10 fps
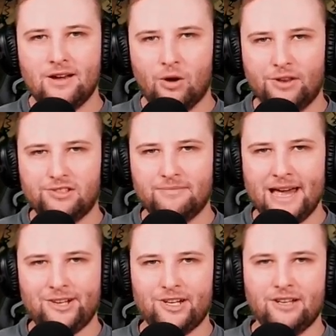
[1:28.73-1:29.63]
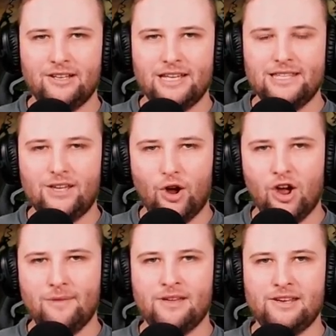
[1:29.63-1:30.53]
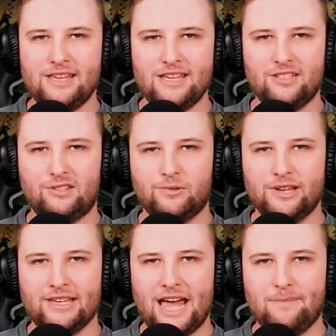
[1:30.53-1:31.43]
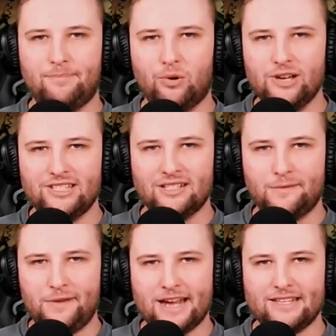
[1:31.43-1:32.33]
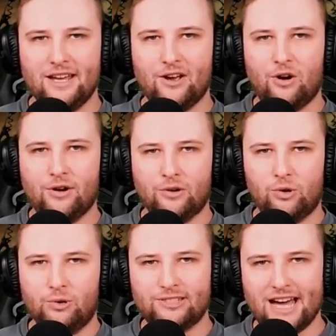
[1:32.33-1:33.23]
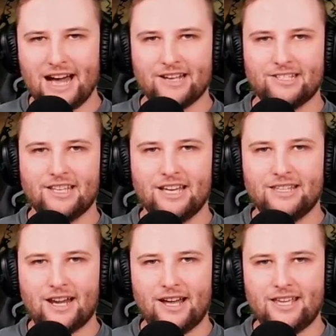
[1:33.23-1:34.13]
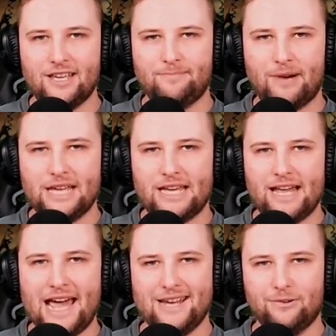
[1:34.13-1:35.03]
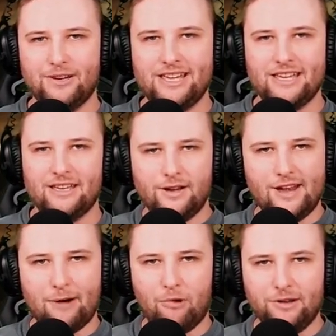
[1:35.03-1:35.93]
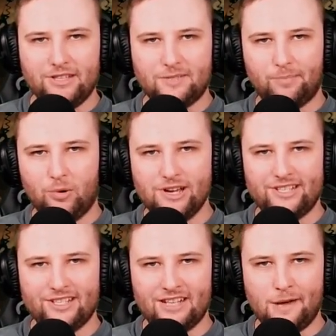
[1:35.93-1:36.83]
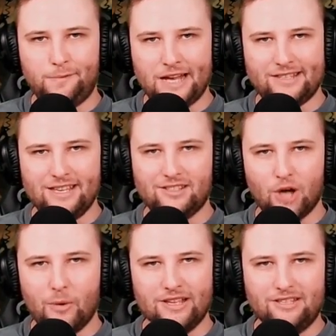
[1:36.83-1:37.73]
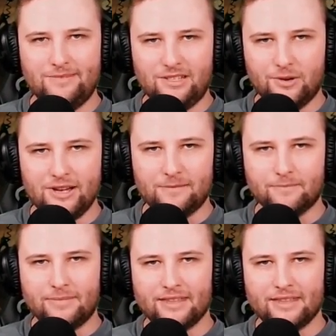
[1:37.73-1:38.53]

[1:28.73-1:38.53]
Not to mention, the Hermann is doing a poison effect on all targets that are hit by that AoE. Now, what this poison effect is going to be doing,